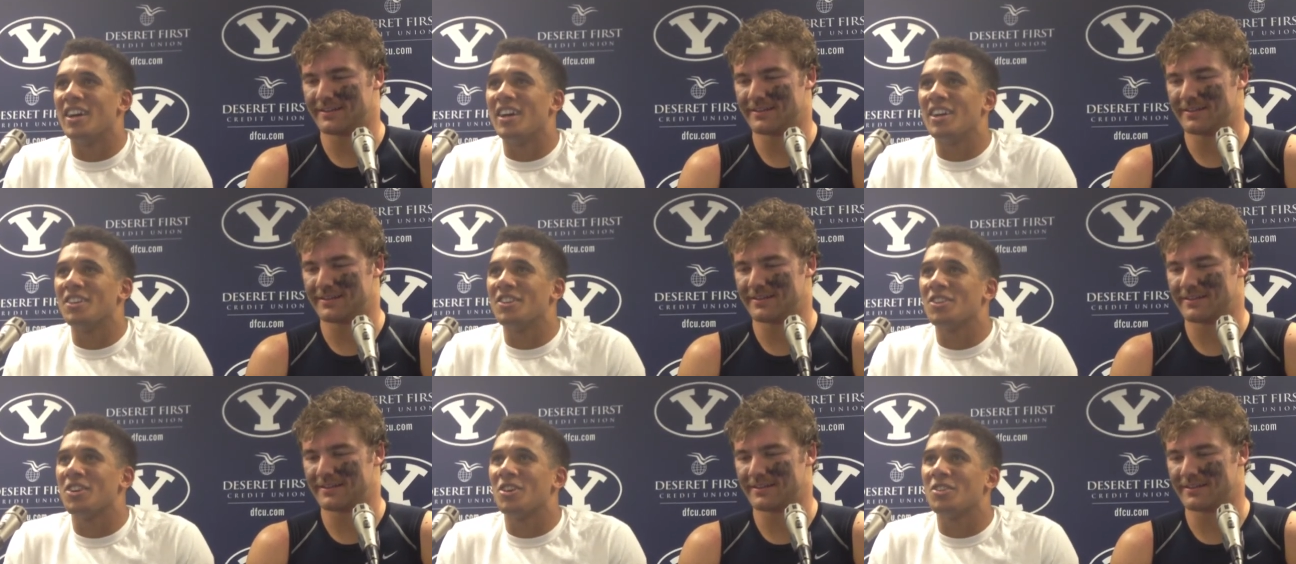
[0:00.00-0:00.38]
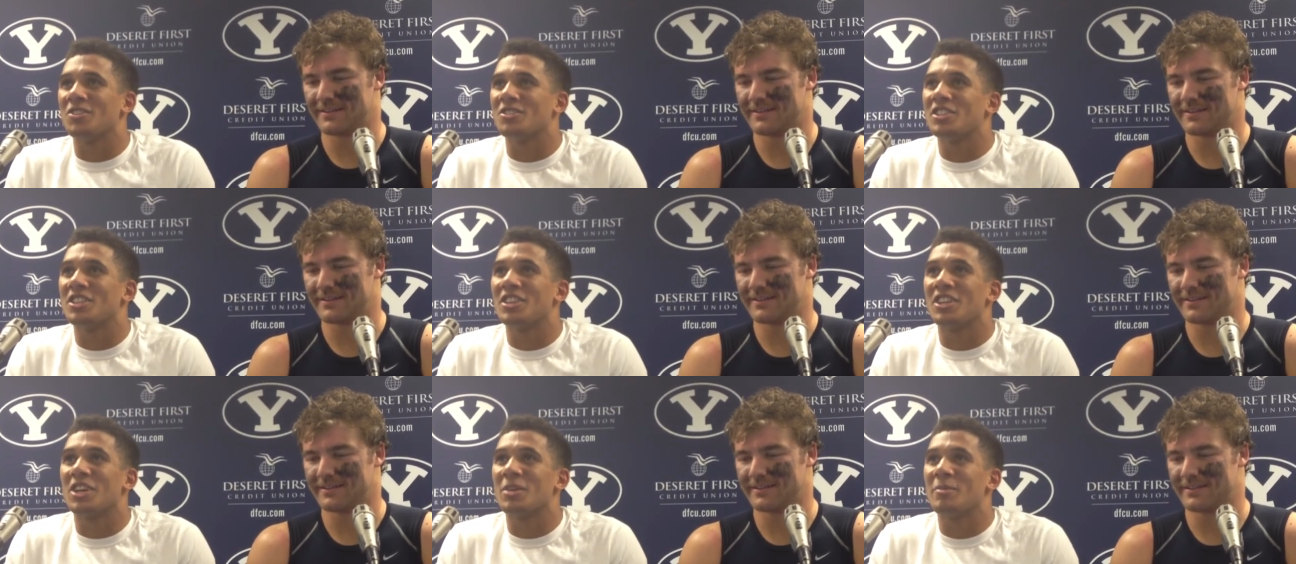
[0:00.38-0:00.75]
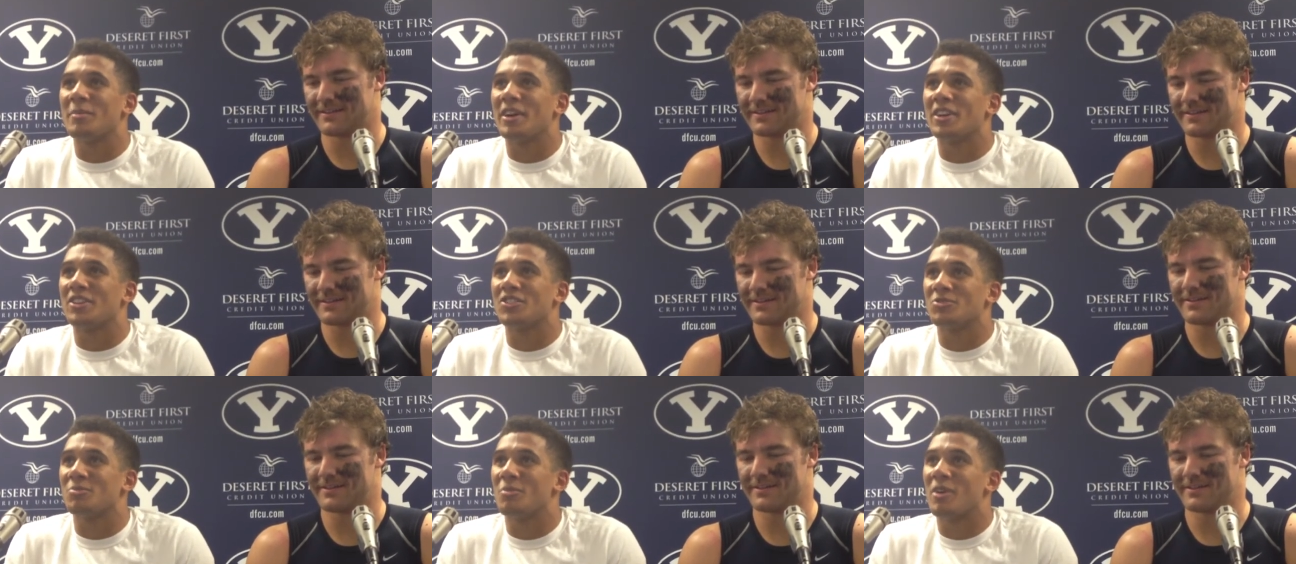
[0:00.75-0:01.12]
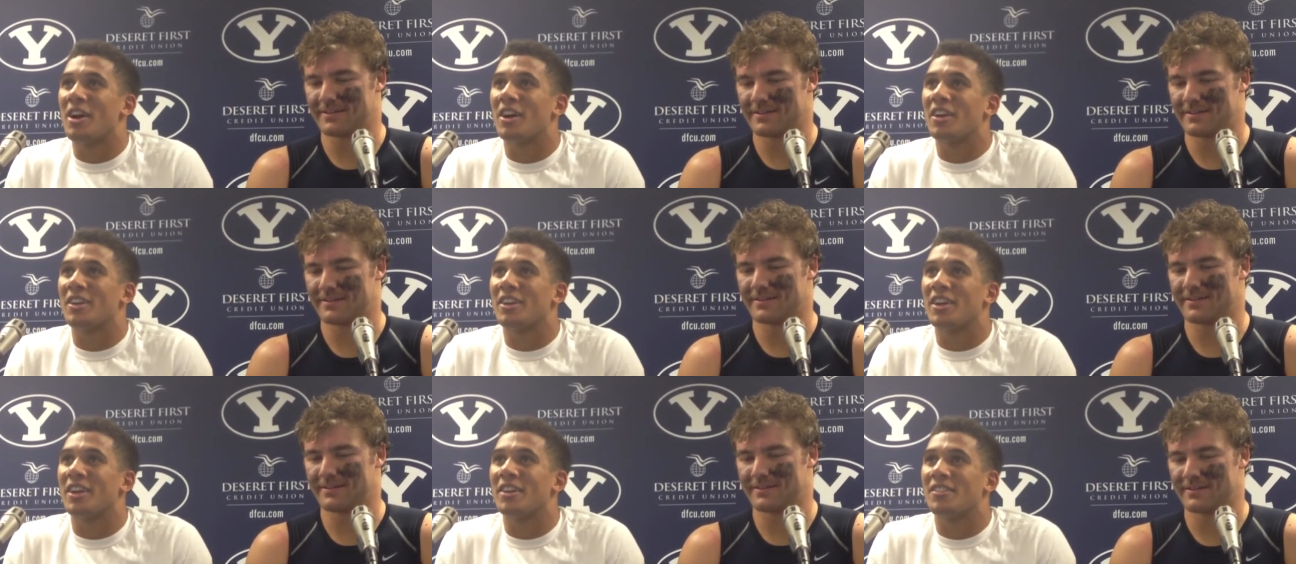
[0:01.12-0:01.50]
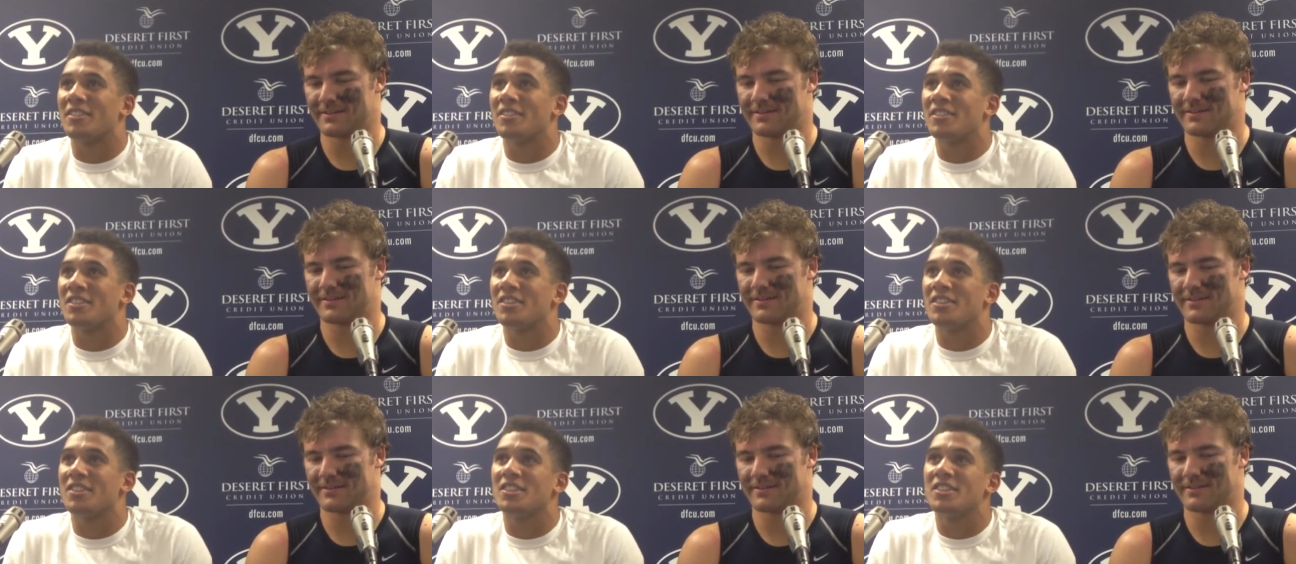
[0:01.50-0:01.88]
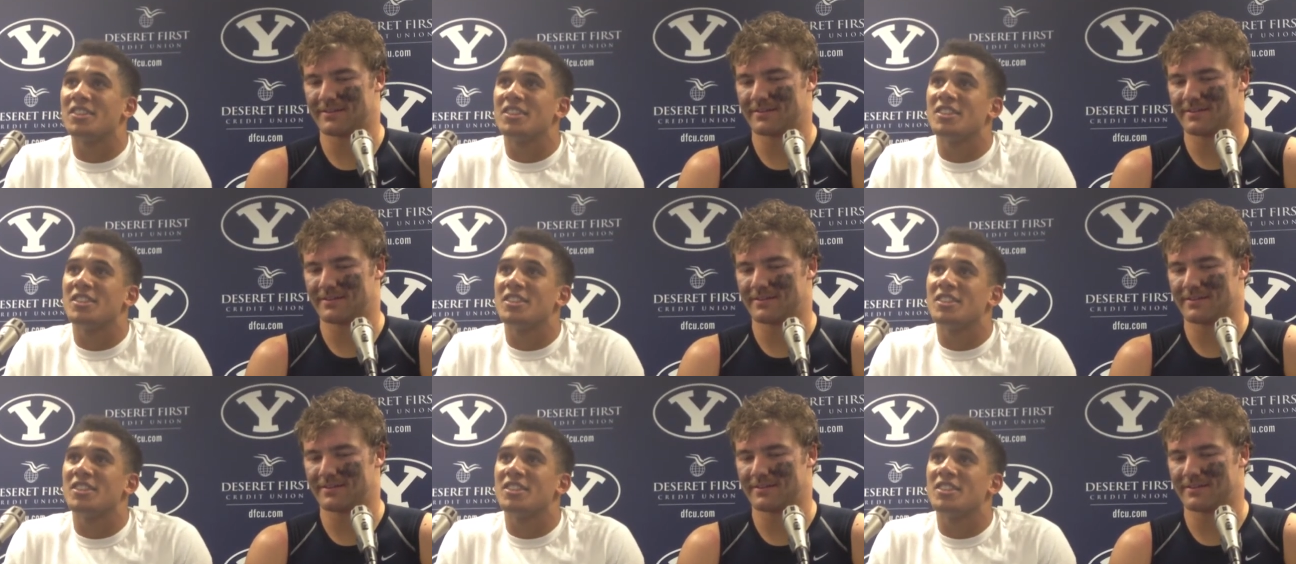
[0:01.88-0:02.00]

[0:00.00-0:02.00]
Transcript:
Speaker 1: you're always gonna come out smiling, I think.